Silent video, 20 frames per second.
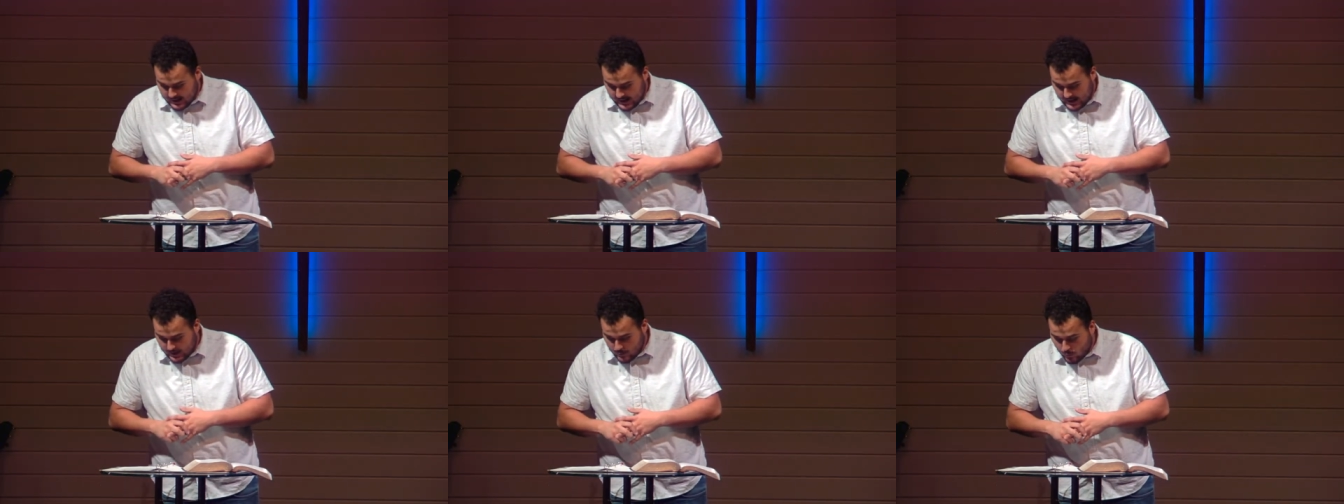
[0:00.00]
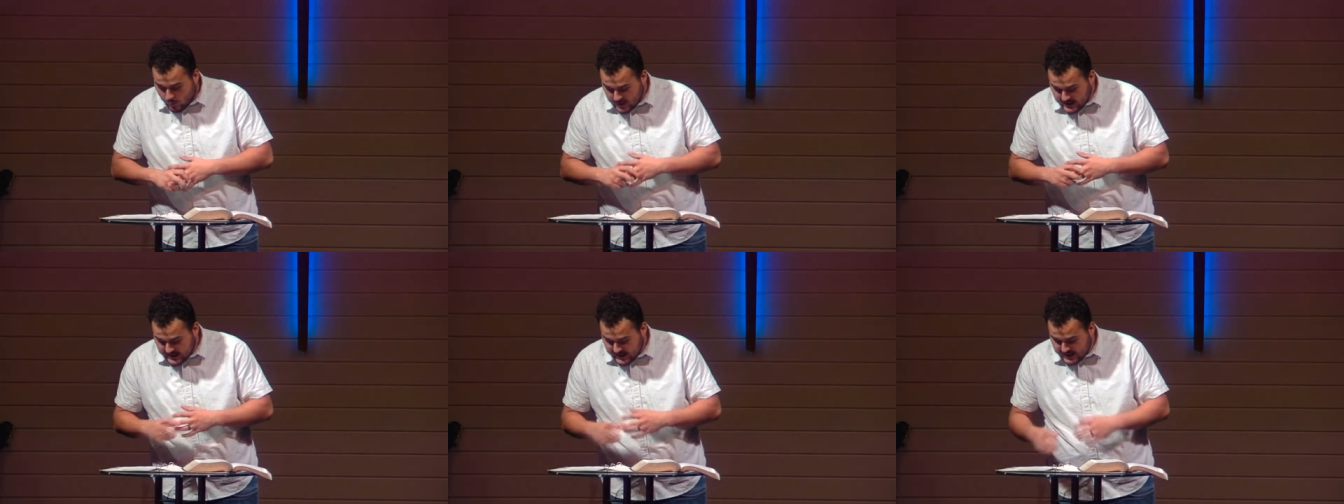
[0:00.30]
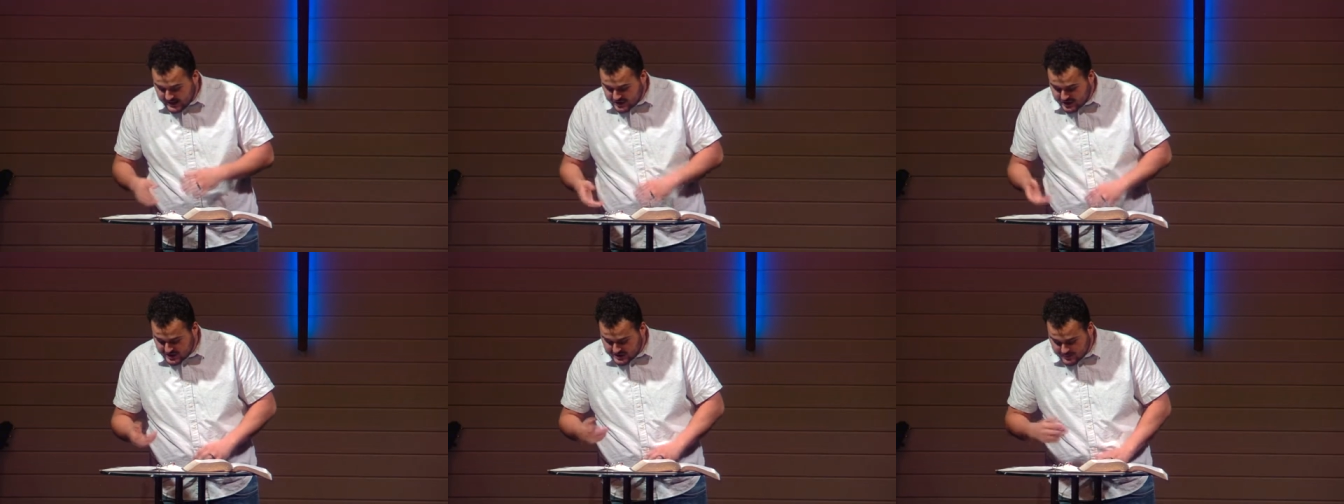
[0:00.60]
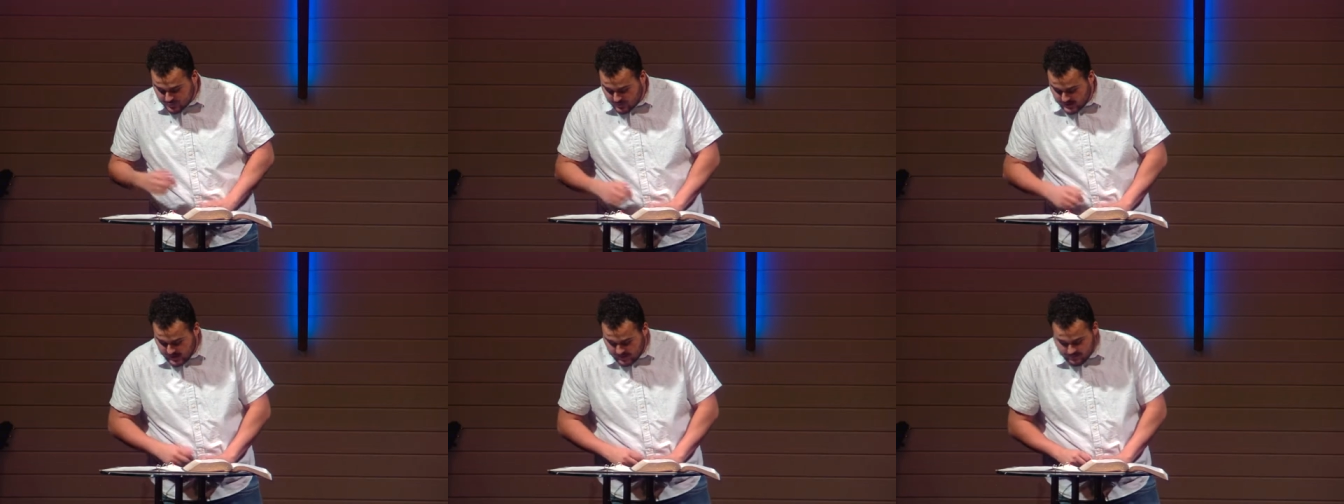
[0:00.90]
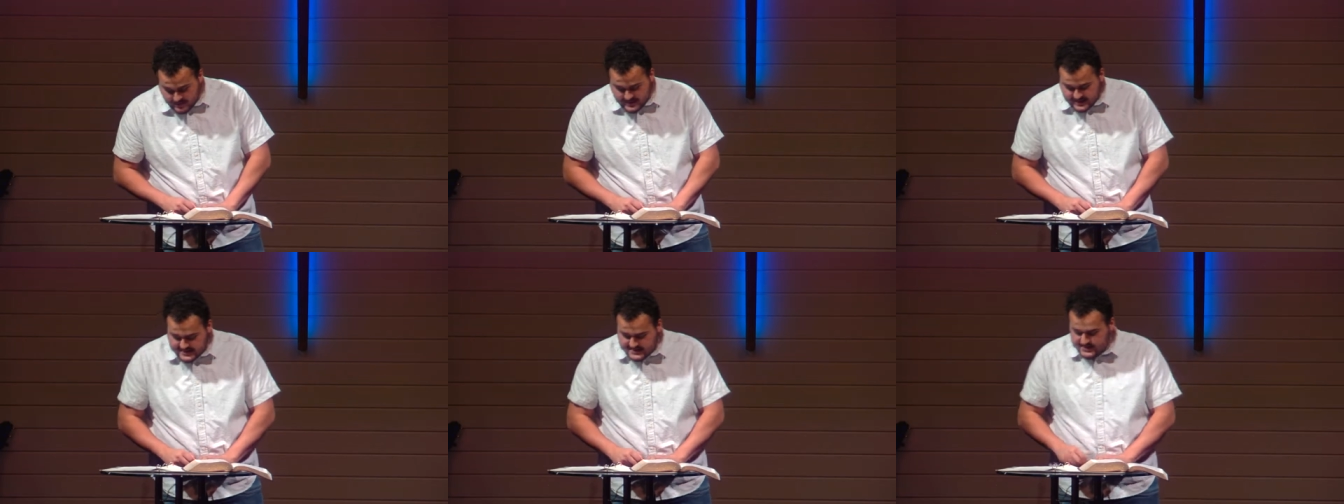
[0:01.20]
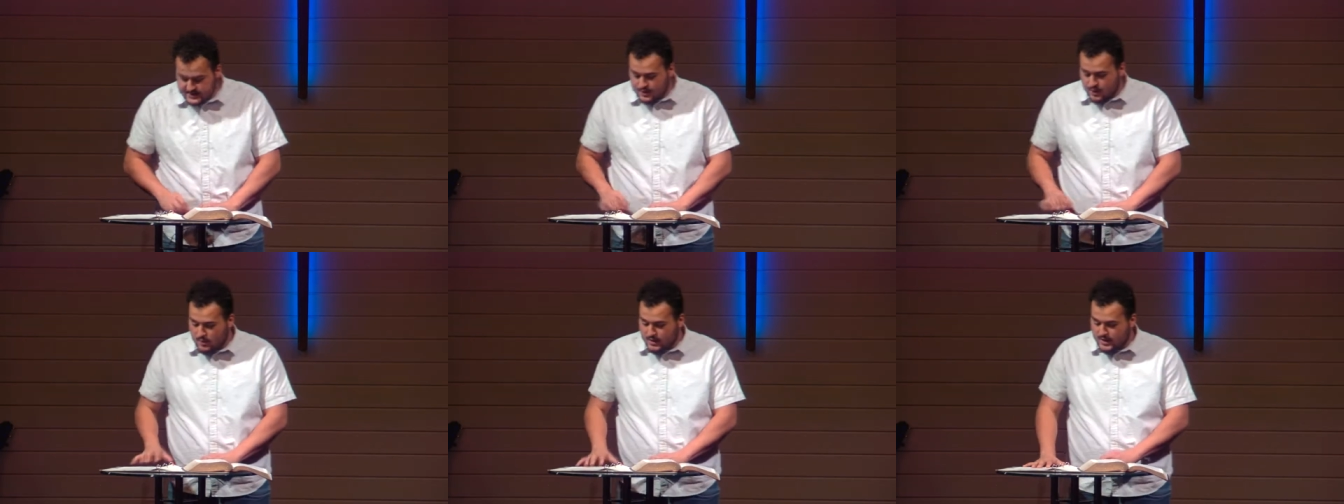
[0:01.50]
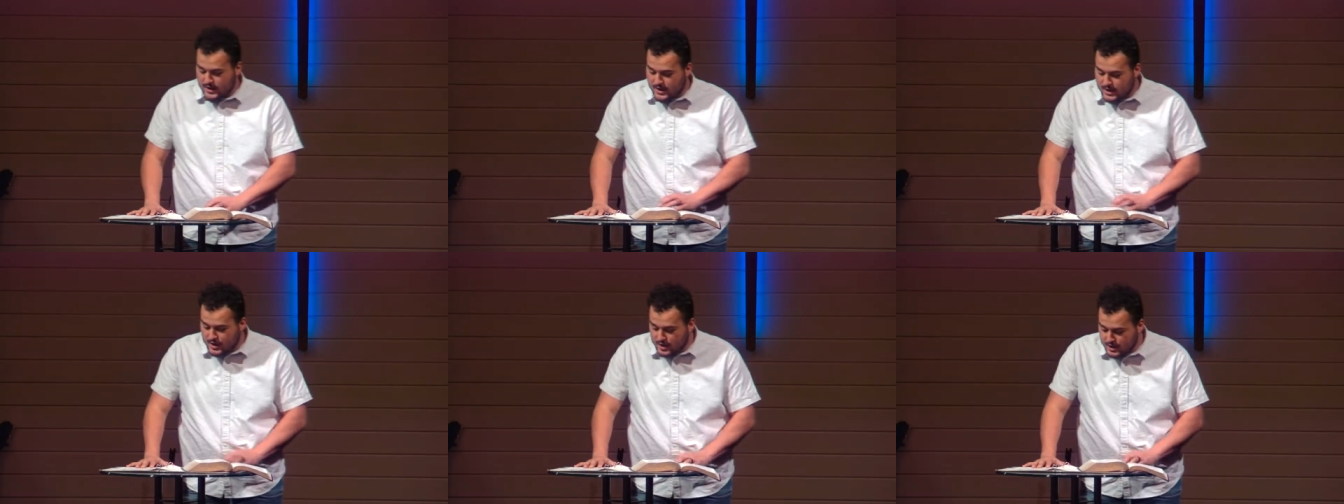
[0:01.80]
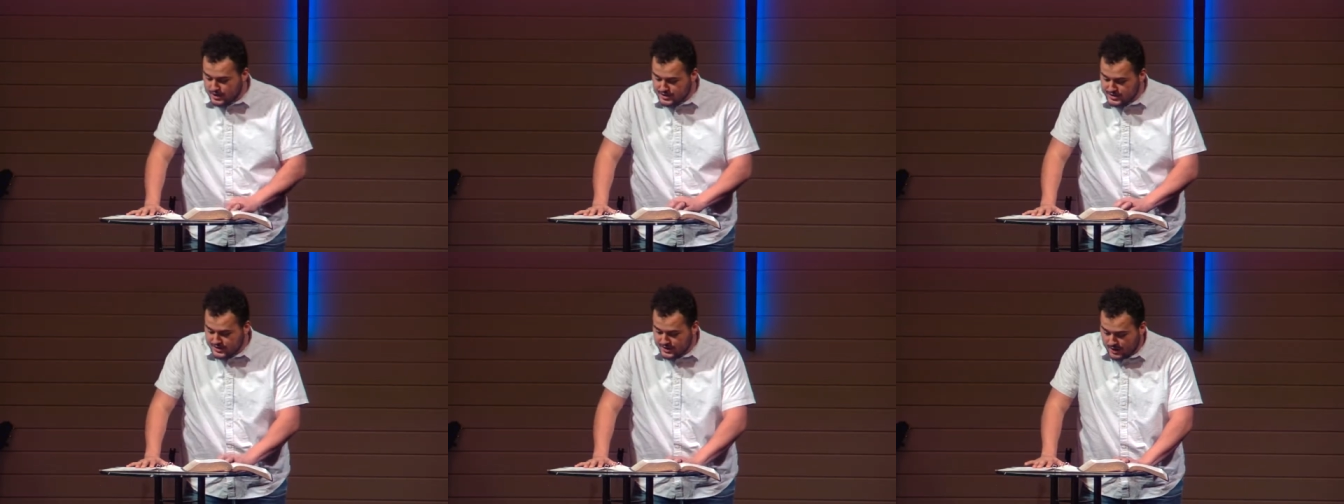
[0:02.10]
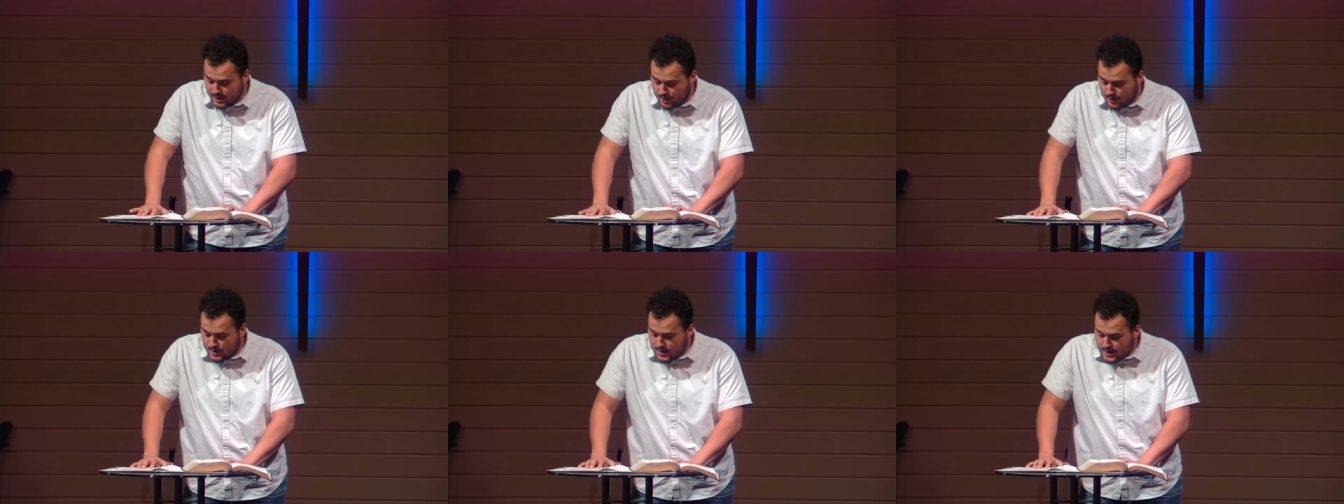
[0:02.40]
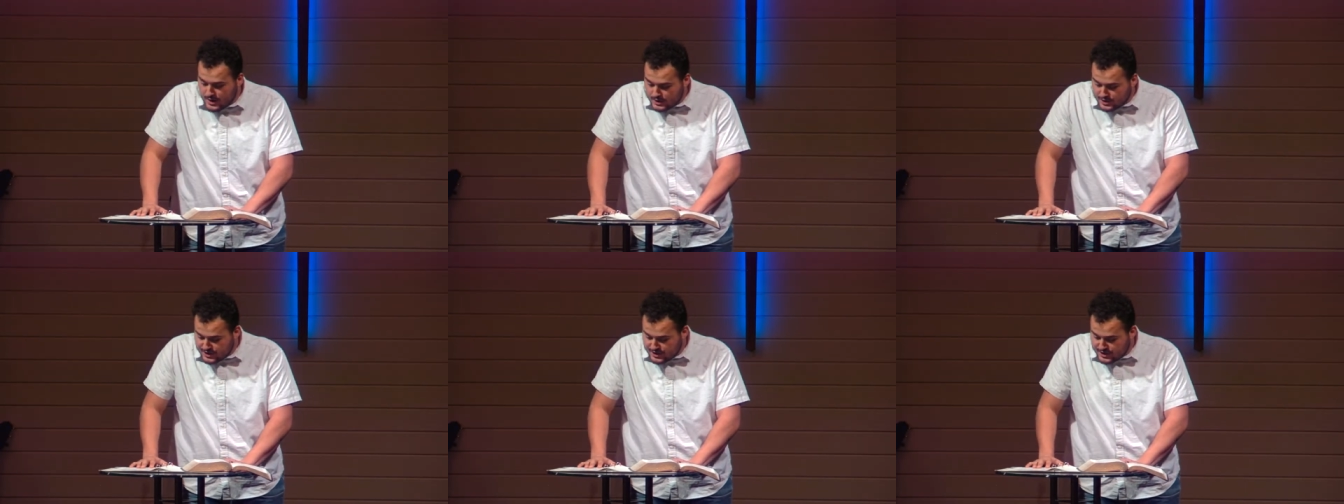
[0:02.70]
And one day, just when everything's going good, you know,